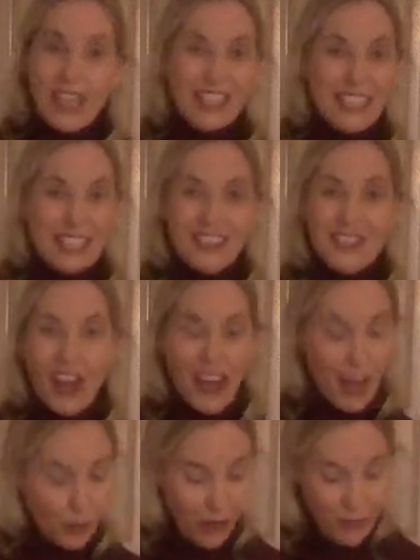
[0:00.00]
This is not
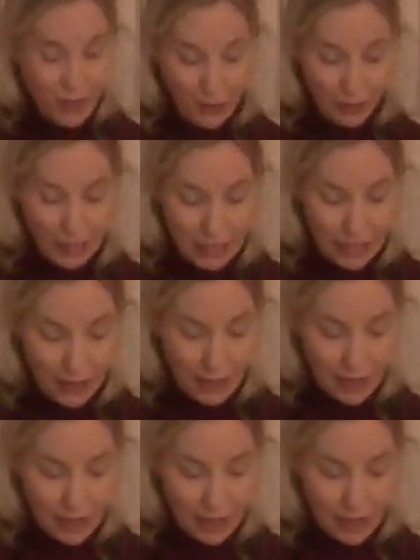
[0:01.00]
how our family did it,